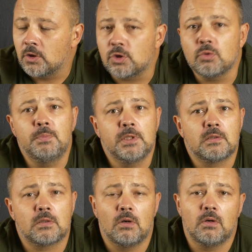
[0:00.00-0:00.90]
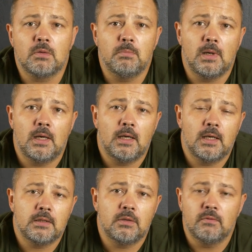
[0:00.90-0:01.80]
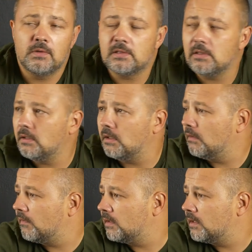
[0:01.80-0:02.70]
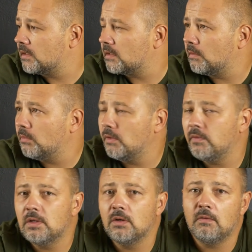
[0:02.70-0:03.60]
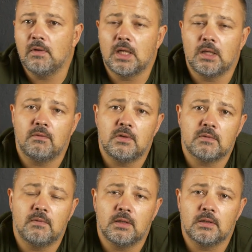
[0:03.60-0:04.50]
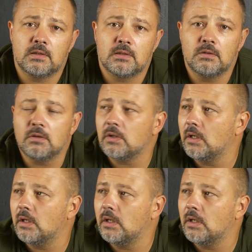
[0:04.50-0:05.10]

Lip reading: should be strong, but you will see in the disassembly video that this one is not